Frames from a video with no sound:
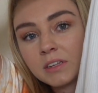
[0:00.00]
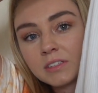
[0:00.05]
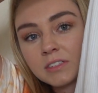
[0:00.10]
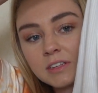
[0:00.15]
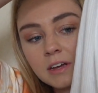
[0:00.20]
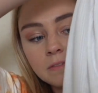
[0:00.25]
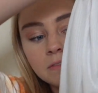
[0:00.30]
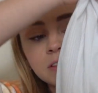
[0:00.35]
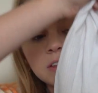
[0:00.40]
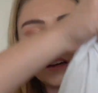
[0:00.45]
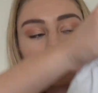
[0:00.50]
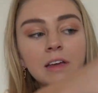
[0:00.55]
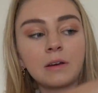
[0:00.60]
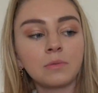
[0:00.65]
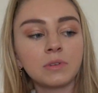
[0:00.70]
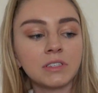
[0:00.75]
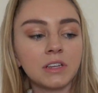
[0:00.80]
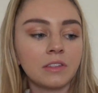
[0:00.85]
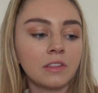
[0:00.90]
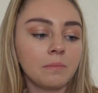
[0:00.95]
It
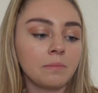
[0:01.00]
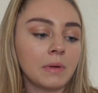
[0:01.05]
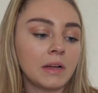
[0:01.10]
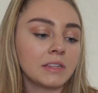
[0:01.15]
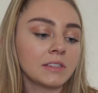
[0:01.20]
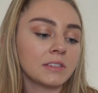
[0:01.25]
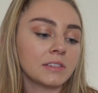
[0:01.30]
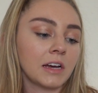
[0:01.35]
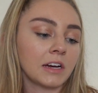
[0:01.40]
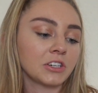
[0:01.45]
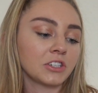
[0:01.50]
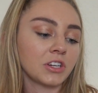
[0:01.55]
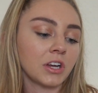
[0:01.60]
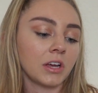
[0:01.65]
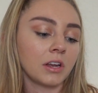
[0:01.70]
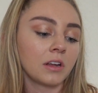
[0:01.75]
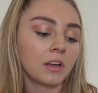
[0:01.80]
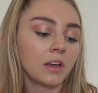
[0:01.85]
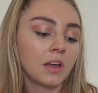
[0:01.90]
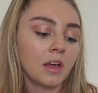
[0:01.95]
was in the men's
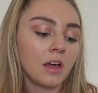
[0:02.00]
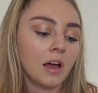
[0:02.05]
section,